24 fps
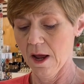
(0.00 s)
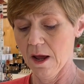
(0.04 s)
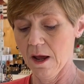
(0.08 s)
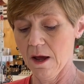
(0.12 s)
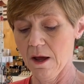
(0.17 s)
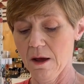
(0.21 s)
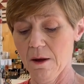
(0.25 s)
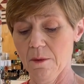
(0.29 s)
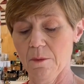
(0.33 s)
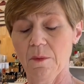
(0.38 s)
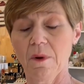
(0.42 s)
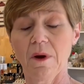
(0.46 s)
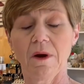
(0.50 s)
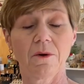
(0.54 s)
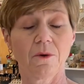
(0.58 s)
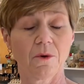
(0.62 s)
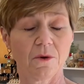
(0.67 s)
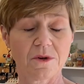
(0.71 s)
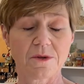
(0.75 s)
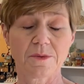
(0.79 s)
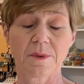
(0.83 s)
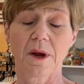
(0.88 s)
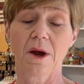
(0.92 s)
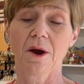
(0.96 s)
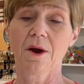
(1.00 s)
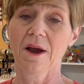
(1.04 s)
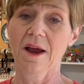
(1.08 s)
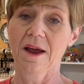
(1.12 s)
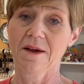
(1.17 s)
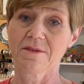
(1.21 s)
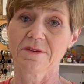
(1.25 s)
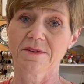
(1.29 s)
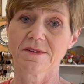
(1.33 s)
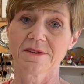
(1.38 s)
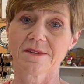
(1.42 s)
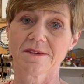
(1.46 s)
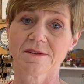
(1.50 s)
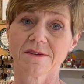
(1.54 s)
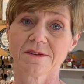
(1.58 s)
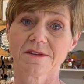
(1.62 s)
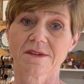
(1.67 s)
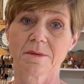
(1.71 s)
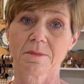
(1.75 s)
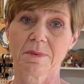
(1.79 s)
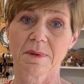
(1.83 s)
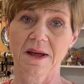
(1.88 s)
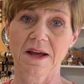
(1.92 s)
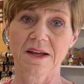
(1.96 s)
Um, of course, we are having
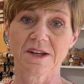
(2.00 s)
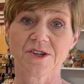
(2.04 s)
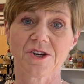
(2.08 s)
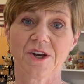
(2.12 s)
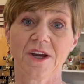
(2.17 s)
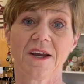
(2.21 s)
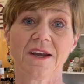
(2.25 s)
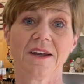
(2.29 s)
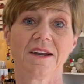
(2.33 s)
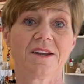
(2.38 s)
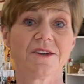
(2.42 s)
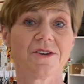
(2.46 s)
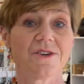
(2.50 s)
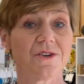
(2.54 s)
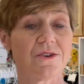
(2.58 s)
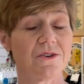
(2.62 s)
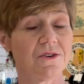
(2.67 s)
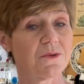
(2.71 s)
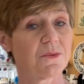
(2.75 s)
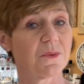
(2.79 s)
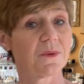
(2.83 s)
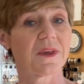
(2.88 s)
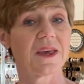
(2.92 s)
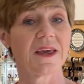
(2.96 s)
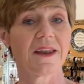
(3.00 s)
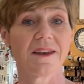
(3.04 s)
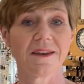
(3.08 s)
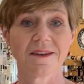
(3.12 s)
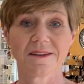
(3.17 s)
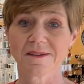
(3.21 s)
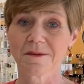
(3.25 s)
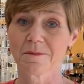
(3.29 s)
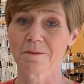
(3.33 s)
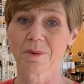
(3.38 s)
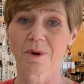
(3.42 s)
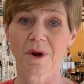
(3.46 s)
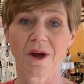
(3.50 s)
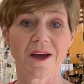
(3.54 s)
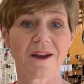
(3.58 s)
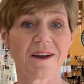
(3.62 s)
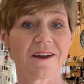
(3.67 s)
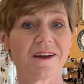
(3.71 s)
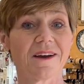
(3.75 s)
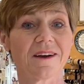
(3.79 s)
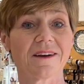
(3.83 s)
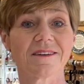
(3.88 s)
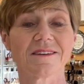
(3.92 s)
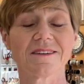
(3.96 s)
supply chain issues with getting some
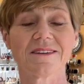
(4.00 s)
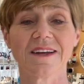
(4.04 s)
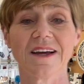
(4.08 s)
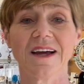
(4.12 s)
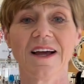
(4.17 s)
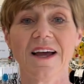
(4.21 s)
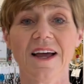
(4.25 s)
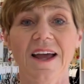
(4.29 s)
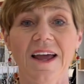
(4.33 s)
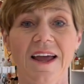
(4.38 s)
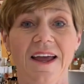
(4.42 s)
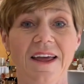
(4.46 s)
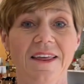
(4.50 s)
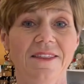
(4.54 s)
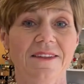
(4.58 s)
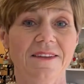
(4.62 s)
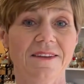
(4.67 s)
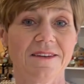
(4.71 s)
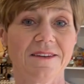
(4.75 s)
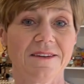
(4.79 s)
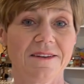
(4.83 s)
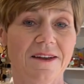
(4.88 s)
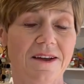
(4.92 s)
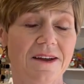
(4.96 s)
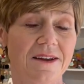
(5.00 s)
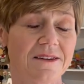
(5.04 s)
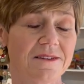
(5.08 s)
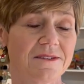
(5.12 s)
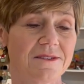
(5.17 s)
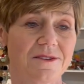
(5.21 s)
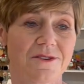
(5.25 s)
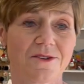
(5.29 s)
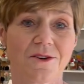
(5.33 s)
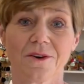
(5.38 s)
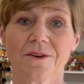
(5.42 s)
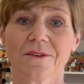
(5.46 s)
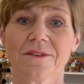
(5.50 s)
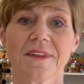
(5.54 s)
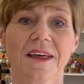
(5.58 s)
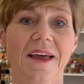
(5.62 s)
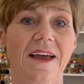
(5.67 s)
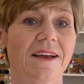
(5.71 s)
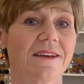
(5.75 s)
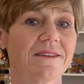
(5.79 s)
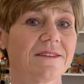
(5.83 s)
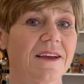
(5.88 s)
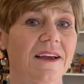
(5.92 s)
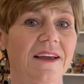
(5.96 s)
product and then uh, certain
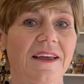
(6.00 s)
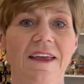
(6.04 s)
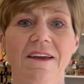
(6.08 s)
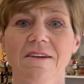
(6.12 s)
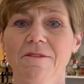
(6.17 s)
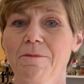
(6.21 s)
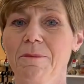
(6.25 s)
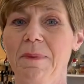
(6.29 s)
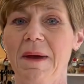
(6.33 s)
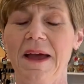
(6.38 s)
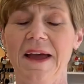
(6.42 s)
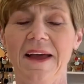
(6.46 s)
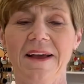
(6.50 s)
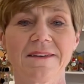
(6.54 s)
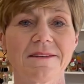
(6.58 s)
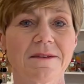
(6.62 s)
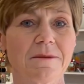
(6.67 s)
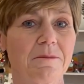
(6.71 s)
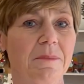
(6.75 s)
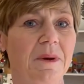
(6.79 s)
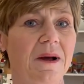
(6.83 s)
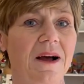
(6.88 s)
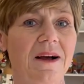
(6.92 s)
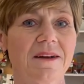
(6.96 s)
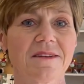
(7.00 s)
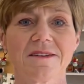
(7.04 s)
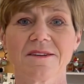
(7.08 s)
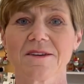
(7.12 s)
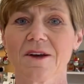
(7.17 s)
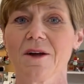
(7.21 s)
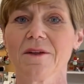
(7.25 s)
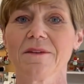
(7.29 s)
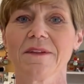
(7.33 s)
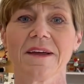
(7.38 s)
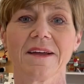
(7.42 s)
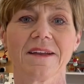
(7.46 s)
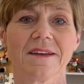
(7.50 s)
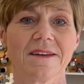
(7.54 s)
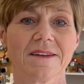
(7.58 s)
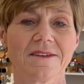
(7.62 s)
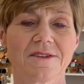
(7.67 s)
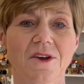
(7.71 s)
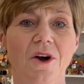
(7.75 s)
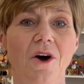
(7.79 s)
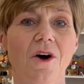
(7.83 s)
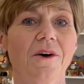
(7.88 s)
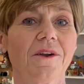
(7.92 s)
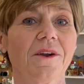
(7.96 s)
things like gift bags and boxes, all that
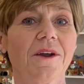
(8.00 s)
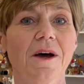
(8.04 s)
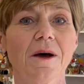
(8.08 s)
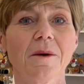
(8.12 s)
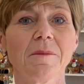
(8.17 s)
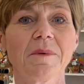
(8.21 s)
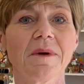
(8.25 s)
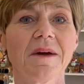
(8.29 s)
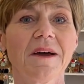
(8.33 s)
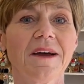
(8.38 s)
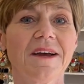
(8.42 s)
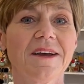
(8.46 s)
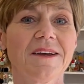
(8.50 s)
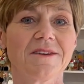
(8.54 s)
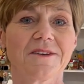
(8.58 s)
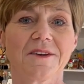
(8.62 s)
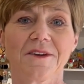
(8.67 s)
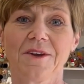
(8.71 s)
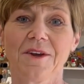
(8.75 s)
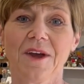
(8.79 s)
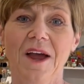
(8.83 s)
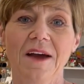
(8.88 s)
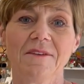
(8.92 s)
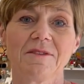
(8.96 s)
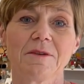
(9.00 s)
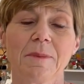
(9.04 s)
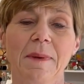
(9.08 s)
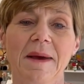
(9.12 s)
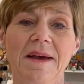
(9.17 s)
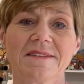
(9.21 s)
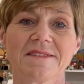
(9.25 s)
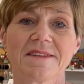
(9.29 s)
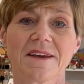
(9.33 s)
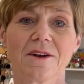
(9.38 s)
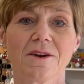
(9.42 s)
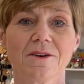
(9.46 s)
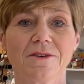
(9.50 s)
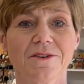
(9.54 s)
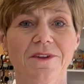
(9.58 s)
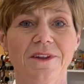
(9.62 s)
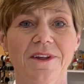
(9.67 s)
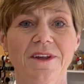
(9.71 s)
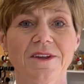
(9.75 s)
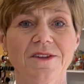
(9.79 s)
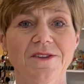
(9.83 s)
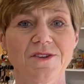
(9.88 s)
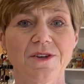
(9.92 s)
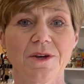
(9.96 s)
has gone up. So you have to pass that on to
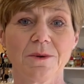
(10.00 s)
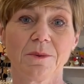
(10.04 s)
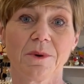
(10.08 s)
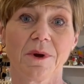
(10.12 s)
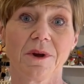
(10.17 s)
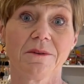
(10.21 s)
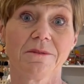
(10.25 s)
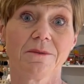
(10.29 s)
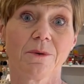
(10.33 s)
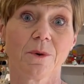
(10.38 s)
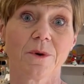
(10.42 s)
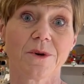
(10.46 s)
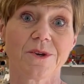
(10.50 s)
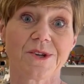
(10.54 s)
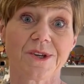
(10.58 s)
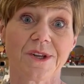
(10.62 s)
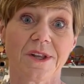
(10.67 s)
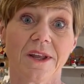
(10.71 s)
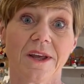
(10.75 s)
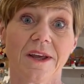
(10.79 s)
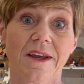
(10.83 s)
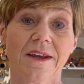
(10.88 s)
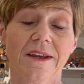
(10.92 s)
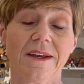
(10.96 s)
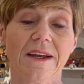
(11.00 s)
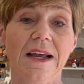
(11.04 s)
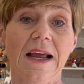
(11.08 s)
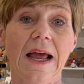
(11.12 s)
the consumer, unfortunately.